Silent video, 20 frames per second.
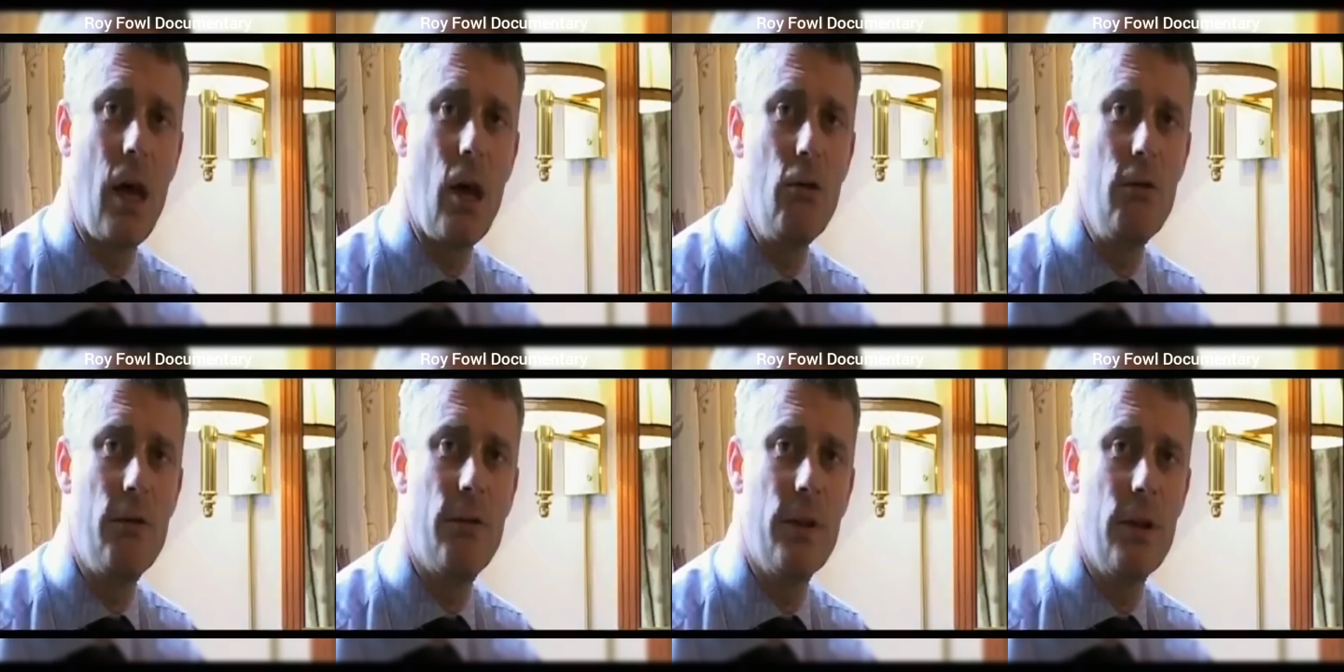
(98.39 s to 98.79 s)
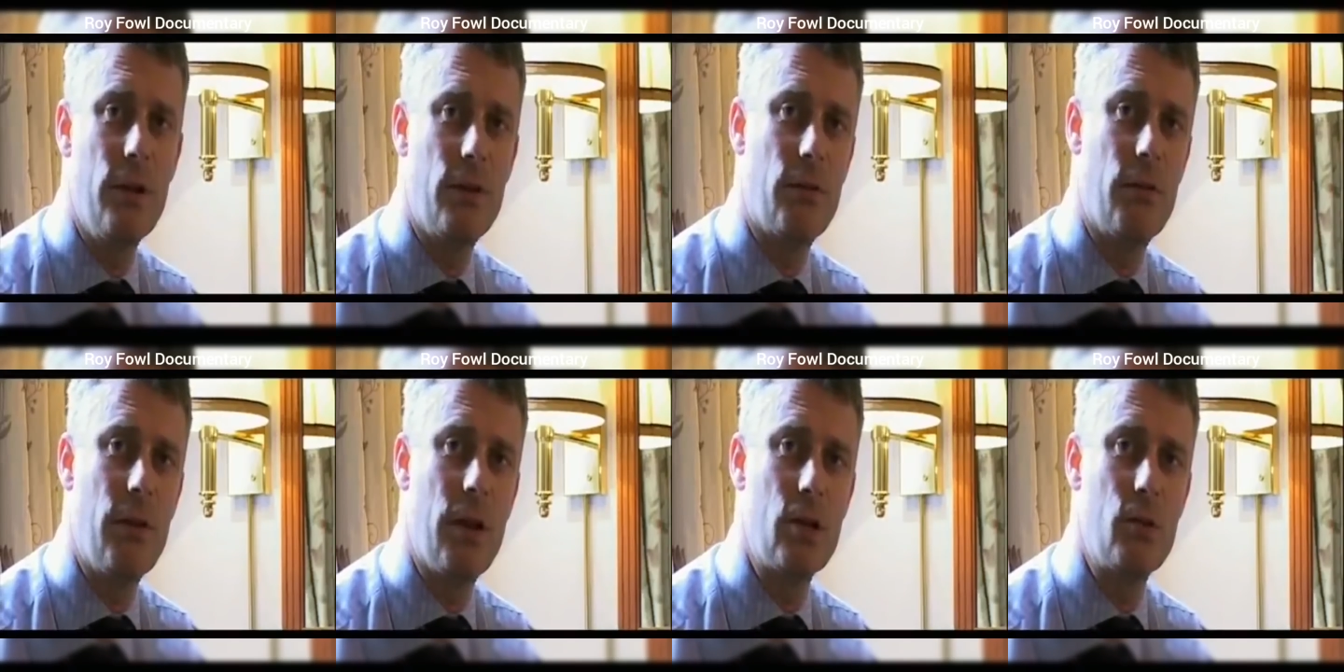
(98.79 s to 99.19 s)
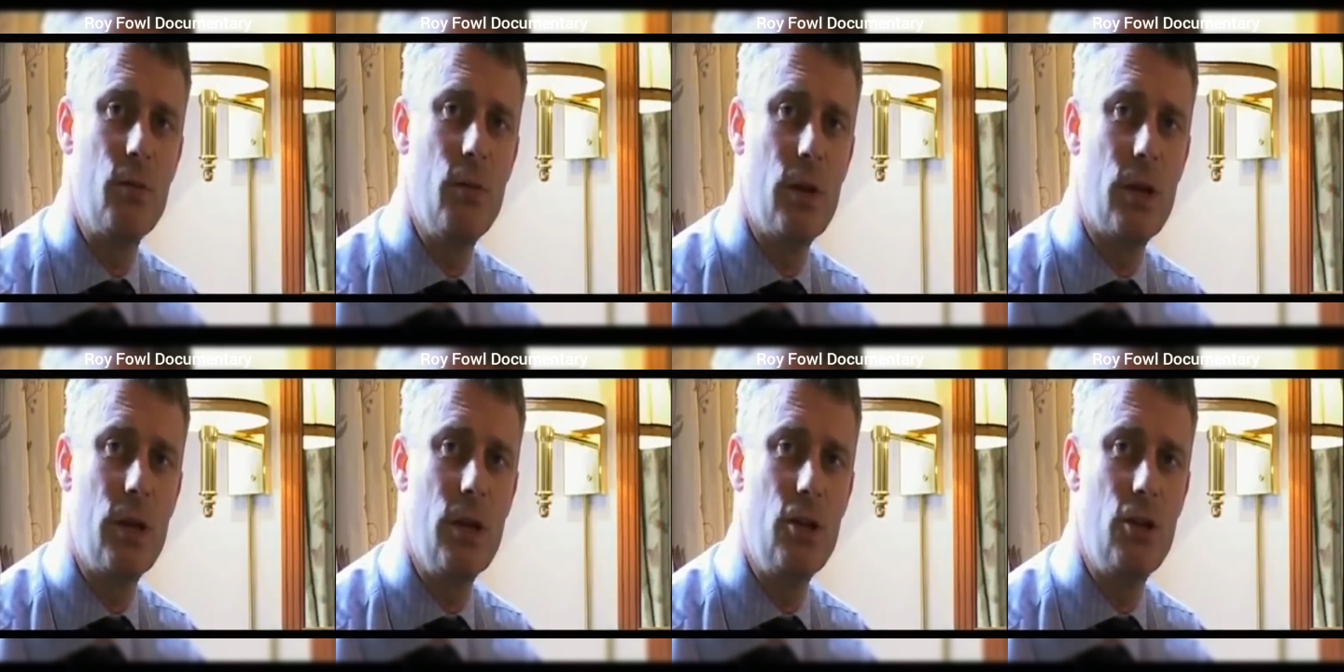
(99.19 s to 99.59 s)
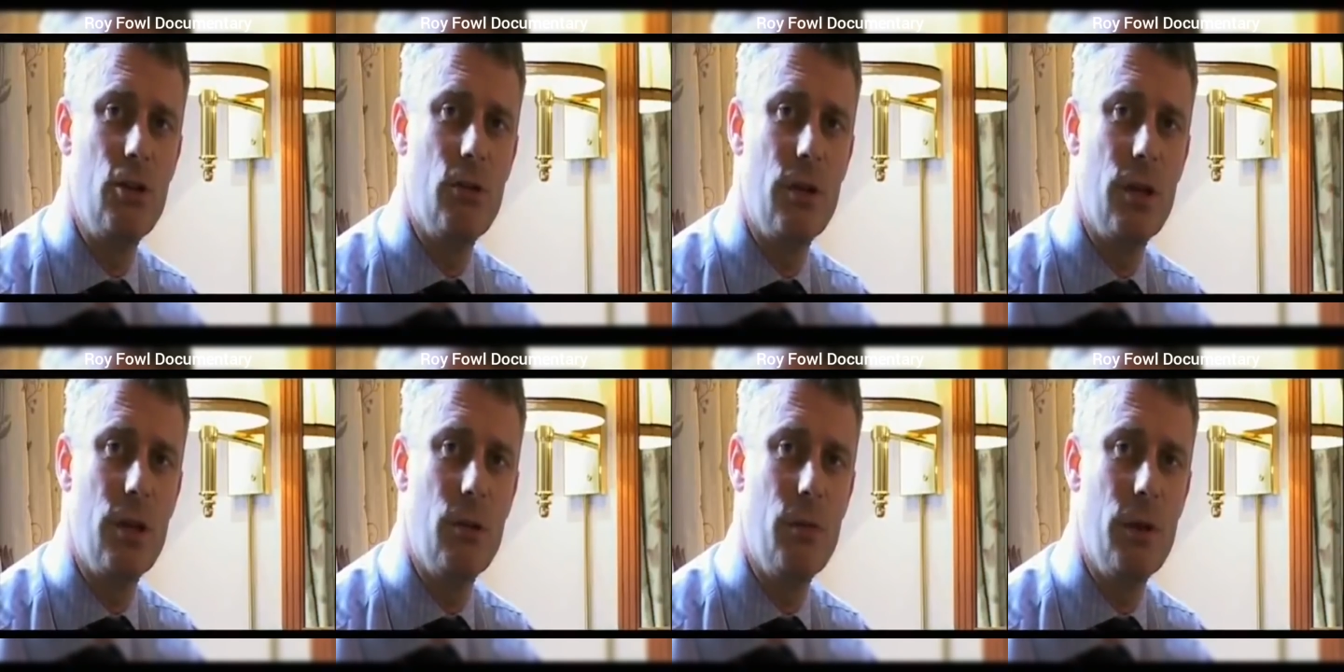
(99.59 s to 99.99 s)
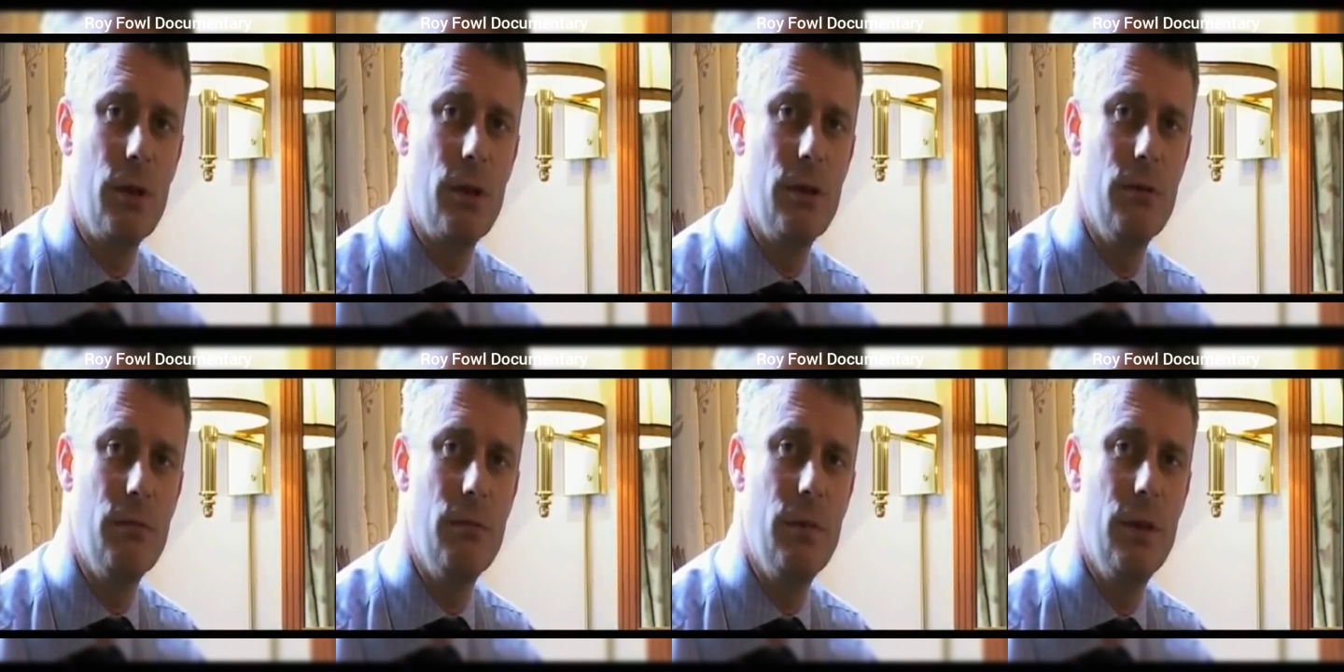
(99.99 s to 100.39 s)
And hopefully, through us working
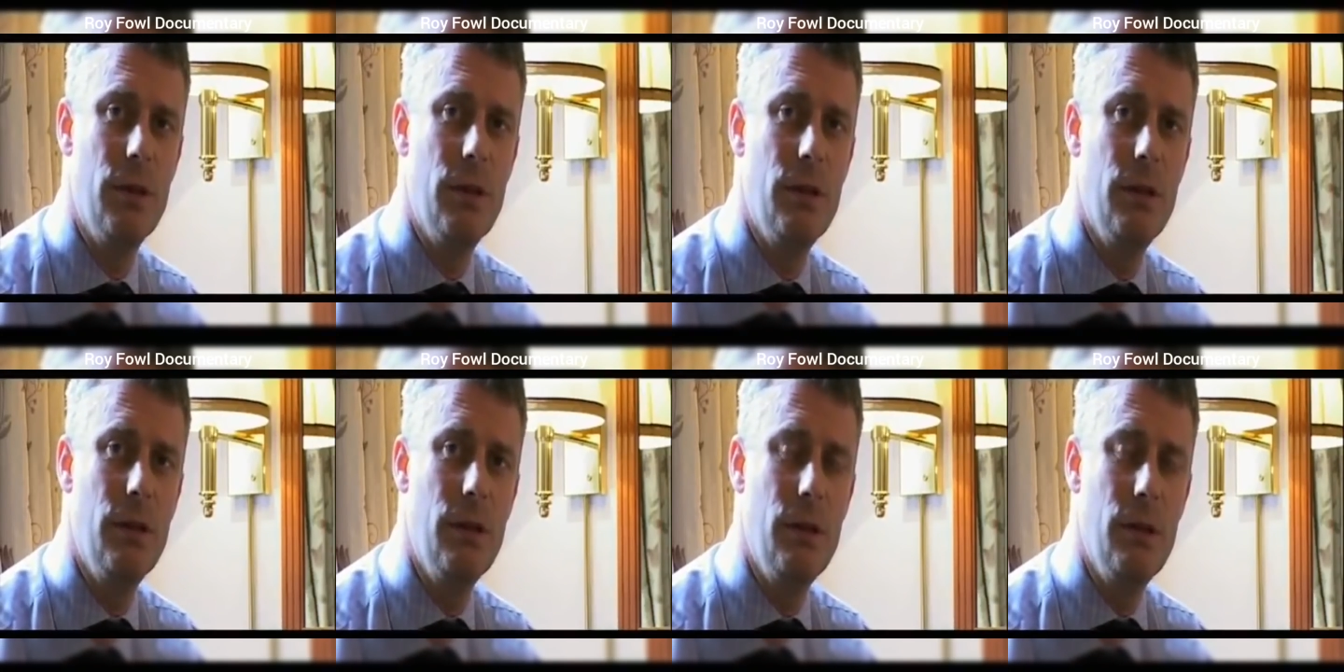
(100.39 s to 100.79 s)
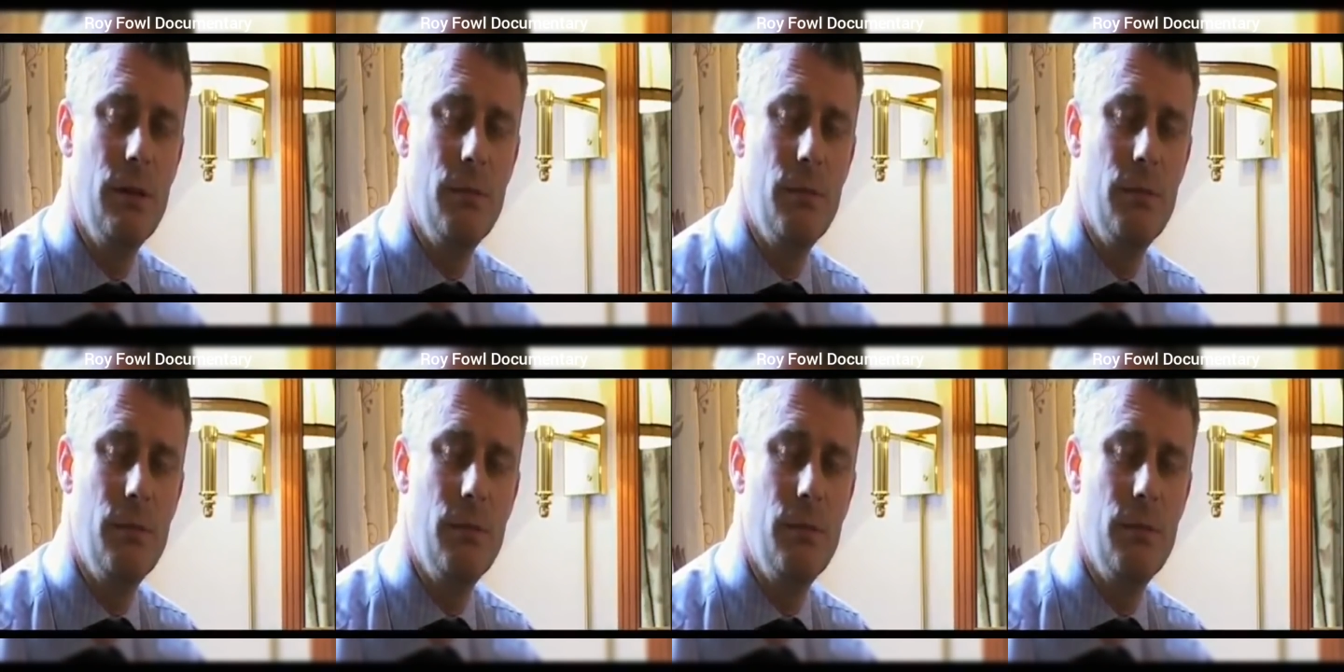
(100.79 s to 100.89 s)
jointly with them,